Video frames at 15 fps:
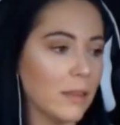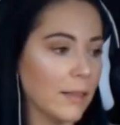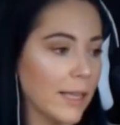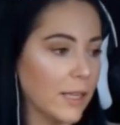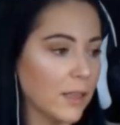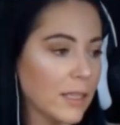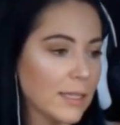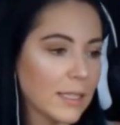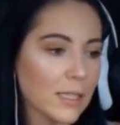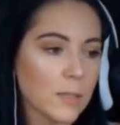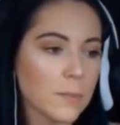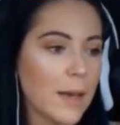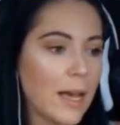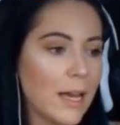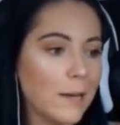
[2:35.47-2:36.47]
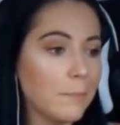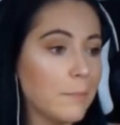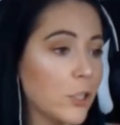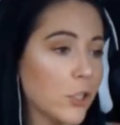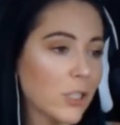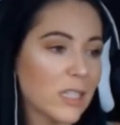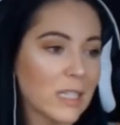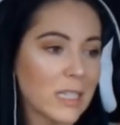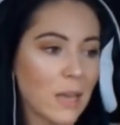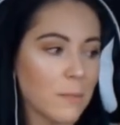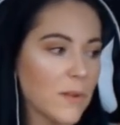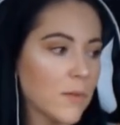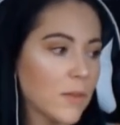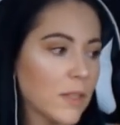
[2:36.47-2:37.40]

Like, this is my mission statement.